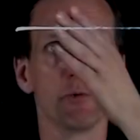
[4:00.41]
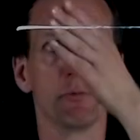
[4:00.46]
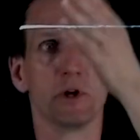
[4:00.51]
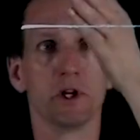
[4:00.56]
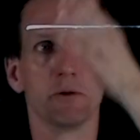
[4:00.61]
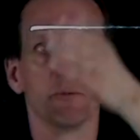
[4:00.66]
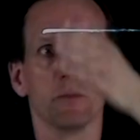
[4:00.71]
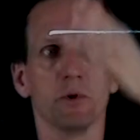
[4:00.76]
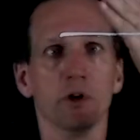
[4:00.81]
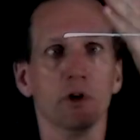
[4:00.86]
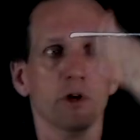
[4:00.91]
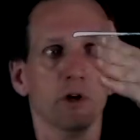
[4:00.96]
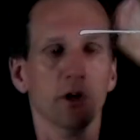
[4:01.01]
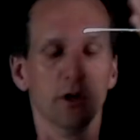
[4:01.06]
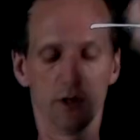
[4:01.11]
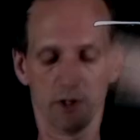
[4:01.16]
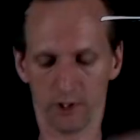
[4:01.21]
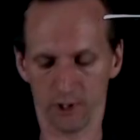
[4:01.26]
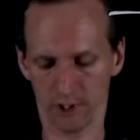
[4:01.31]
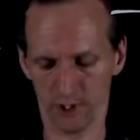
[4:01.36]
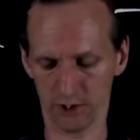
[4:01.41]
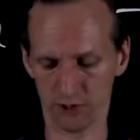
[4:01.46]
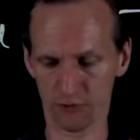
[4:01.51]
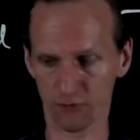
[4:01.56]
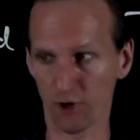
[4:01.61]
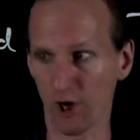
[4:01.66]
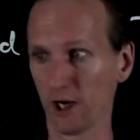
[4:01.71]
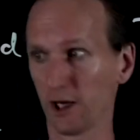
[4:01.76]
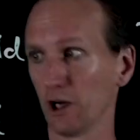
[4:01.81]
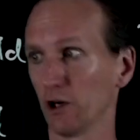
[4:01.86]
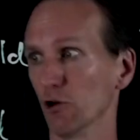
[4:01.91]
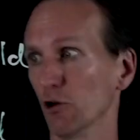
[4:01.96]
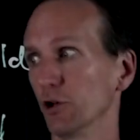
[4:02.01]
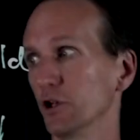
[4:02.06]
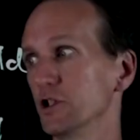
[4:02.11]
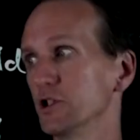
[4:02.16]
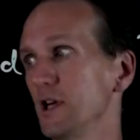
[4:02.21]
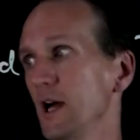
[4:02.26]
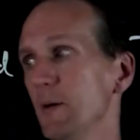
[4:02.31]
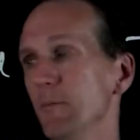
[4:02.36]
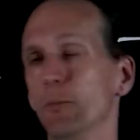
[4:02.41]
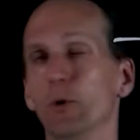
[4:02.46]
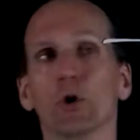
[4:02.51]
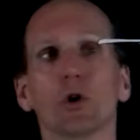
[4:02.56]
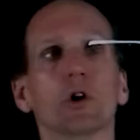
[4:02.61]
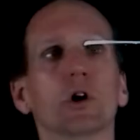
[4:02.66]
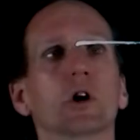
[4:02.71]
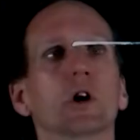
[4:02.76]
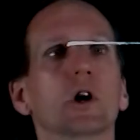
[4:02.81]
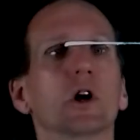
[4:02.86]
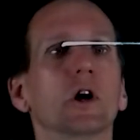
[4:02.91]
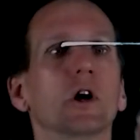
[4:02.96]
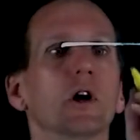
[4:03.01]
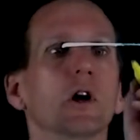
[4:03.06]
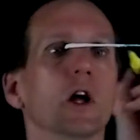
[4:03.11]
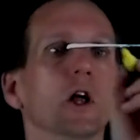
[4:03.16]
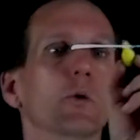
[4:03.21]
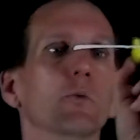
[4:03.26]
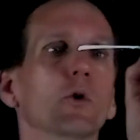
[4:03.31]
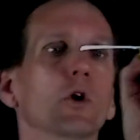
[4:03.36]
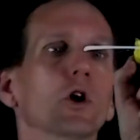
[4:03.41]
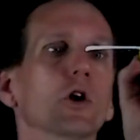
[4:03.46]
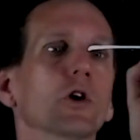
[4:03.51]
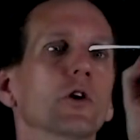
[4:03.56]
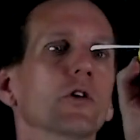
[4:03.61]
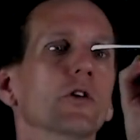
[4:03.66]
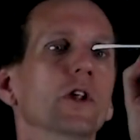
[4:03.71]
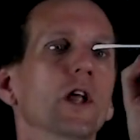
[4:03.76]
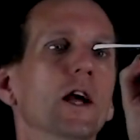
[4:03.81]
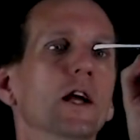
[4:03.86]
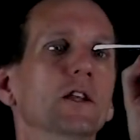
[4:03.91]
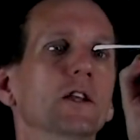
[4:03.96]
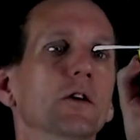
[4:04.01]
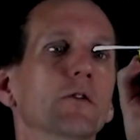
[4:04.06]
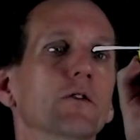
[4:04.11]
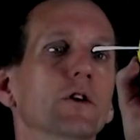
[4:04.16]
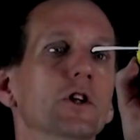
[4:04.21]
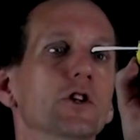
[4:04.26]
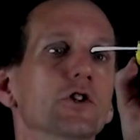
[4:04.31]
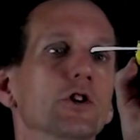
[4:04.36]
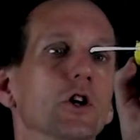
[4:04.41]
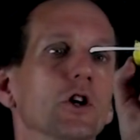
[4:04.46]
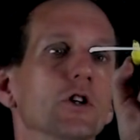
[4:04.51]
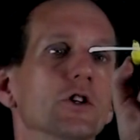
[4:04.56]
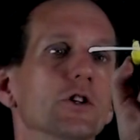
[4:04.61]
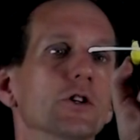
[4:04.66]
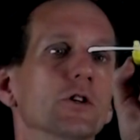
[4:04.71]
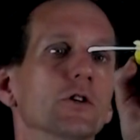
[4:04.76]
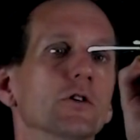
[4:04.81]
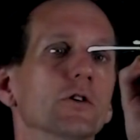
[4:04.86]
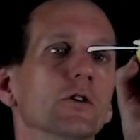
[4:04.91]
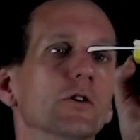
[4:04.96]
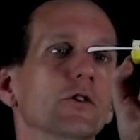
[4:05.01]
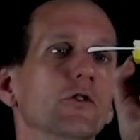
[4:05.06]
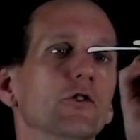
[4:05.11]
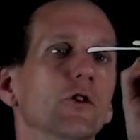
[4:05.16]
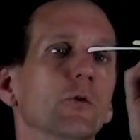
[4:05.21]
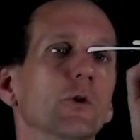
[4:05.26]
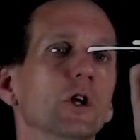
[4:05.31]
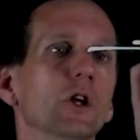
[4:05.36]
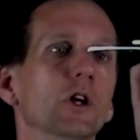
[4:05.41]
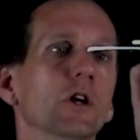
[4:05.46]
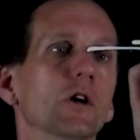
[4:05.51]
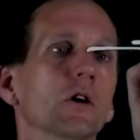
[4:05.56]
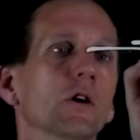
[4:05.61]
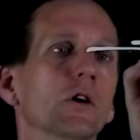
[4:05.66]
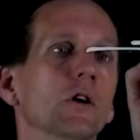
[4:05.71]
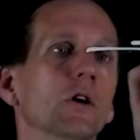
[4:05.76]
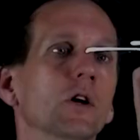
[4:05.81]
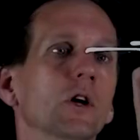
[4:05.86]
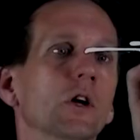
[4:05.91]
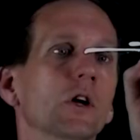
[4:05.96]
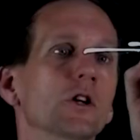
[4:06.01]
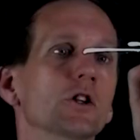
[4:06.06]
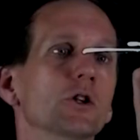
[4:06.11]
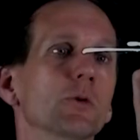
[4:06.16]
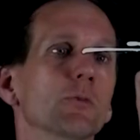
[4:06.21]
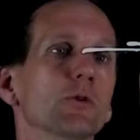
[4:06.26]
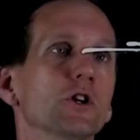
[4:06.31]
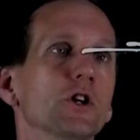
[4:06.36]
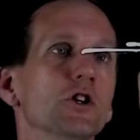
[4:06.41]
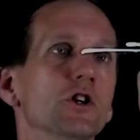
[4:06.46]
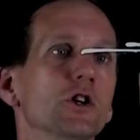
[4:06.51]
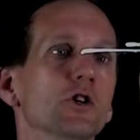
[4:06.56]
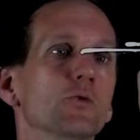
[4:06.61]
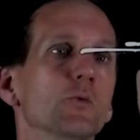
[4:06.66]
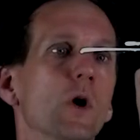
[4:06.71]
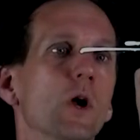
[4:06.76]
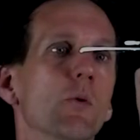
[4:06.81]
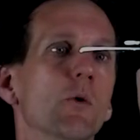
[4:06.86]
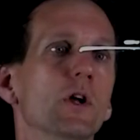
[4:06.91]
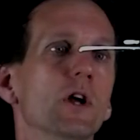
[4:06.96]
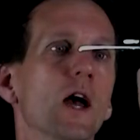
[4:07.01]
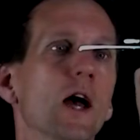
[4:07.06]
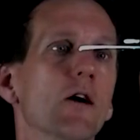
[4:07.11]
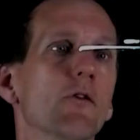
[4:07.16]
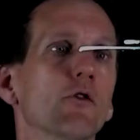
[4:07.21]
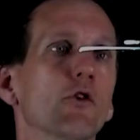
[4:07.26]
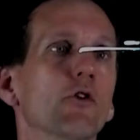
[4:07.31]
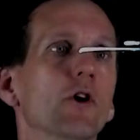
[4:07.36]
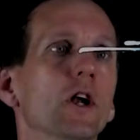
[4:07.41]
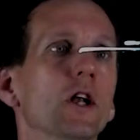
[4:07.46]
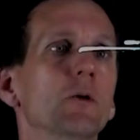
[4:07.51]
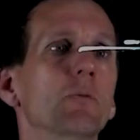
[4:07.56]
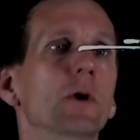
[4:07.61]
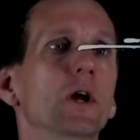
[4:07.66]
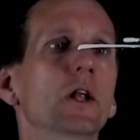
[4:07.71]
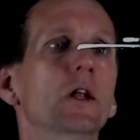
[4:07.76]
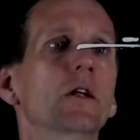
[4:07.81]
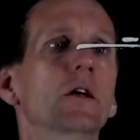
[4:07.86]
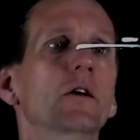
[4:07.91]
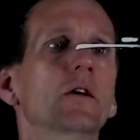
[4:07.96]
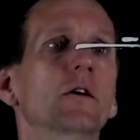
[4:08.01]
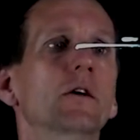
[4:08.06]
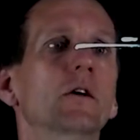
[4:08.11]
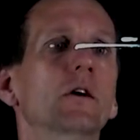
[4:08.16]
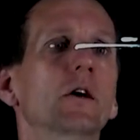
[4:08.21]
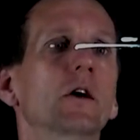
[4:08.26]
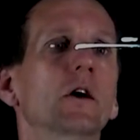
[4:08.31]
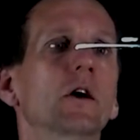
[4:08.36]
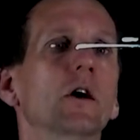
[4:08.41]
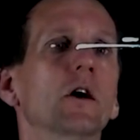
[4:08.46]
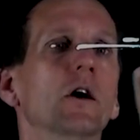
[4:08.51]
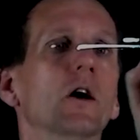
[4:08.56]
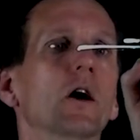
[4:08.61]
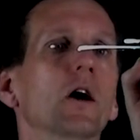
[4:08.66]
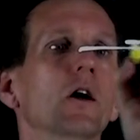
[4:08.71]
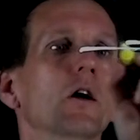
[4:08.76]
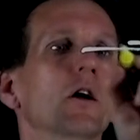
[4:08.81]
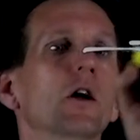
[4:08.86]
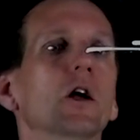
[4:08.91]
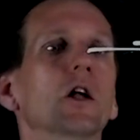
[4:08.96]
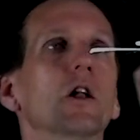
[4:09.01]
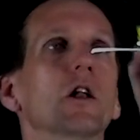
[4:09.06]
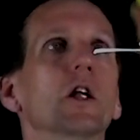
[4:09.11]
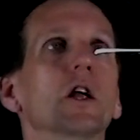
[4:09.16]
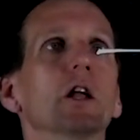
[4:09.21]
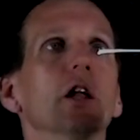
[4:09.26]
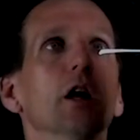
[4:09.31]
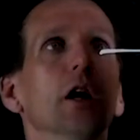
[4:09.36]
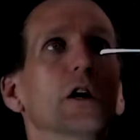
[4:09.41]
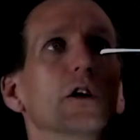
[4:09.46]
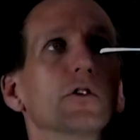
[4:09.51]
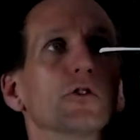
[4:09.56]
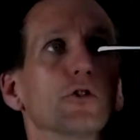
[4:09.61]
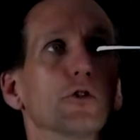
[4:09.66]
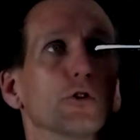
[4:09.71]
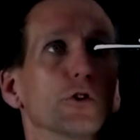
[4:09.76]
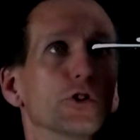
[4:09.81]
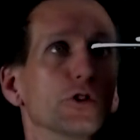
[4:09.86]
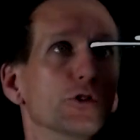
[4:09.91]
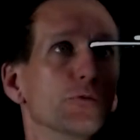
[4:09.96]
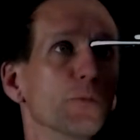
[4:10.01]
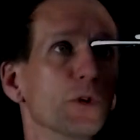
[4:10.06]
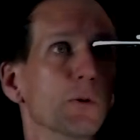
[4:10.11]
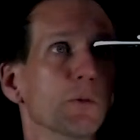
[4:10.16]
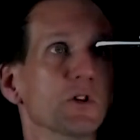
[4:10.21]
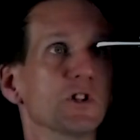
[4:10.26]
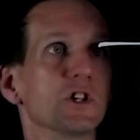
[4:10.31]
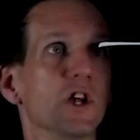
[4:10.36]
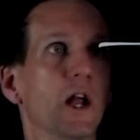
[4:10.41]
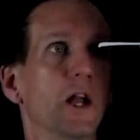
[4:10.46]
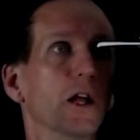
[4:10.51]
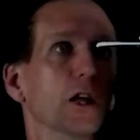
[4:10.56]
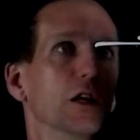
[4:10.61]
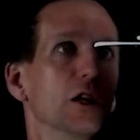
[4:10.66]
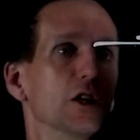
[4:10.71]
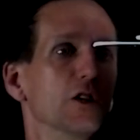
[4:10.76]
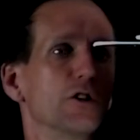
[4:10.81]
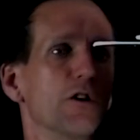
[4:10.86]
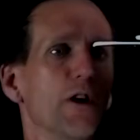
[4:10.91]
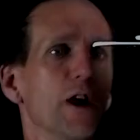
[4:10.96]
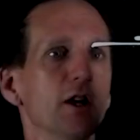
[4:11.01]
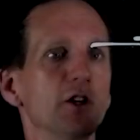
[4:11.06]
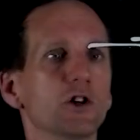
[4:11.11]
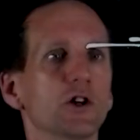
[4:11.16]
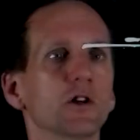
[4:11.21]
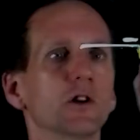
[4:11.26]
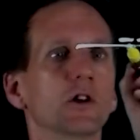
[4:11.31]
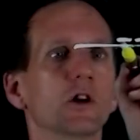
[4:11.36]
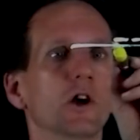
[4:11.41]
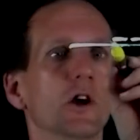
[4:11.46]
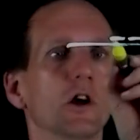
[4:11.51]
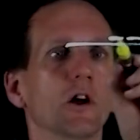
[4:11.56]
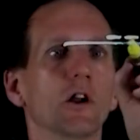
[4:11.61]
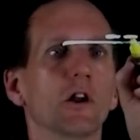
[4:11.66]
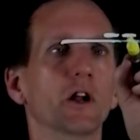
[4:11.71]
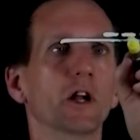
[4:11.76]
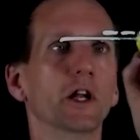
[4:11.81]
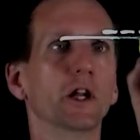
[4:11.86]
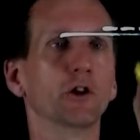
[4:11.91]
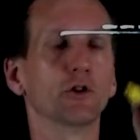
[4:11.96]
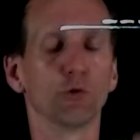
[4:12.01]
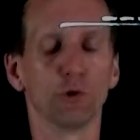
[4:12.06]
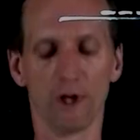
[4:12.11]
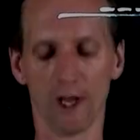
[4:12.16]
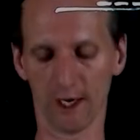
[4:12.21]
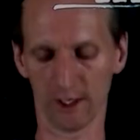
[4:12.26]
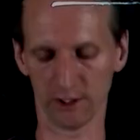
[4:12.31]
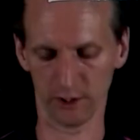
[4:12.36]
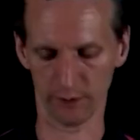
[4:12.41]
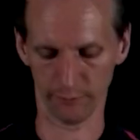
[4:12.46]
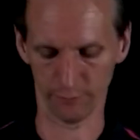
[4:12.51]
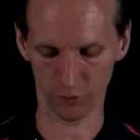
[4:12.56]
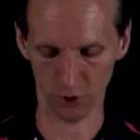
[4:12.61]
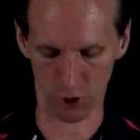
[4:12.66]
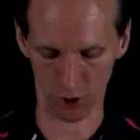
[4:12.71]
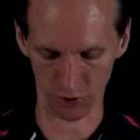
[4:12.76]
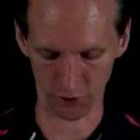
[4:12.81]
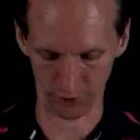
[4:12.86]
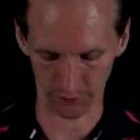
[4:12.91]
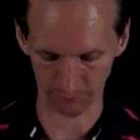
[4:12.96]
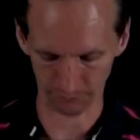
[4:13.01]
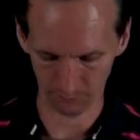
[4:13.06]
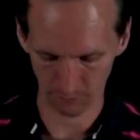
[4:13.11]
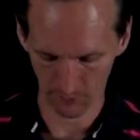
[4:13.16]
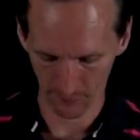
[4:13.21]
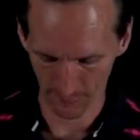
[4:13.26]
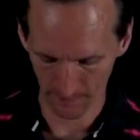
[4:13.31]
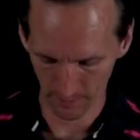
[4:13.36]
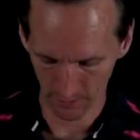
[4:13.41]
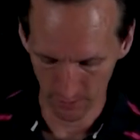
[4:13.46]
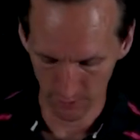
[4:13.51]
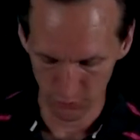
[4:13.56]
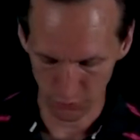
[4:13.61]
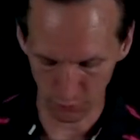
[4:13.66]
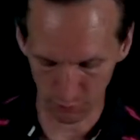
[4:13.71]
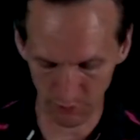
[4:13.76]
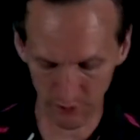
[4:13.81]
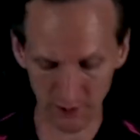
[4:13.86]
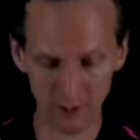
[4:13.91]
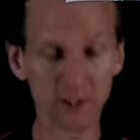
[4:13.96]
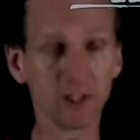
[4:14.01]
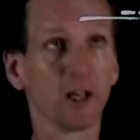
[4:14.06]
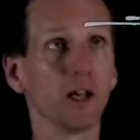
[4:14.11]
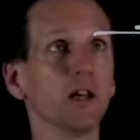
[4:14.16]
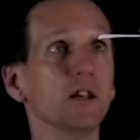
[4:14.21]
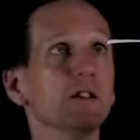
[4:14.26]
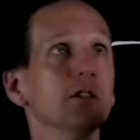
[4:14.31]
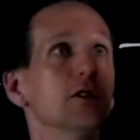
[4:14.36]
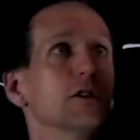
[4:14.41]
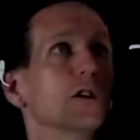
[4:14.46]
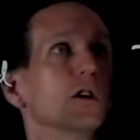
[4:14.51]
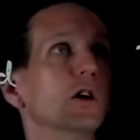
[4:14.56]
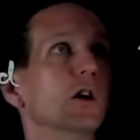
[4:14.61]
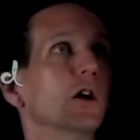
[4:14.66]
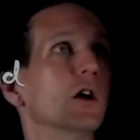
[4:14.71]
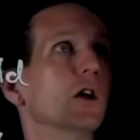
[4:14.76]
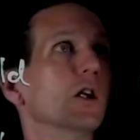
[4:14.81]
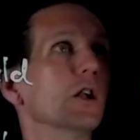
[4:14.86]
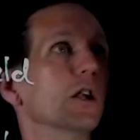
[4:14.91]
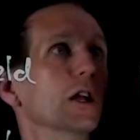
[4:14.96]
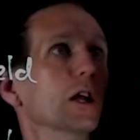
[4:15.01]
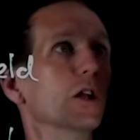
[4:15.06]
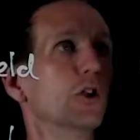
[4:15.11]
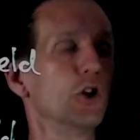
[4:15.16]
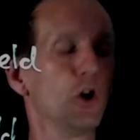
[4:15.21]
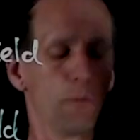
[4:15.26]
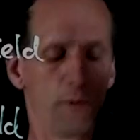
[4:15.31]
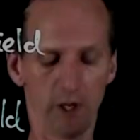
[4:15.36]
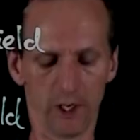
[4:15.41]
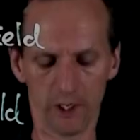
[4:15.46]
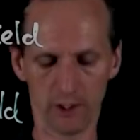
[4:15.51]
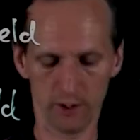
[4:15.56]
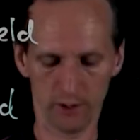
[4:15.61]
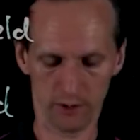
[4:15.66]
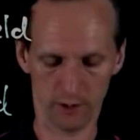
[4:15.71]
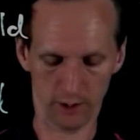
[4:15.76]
beam is striking on the sample, it will negatively charge. So here is the positions where we have already been, leading, so this beam is scanning in this direction, leading to negative charging. So in this case, the incoming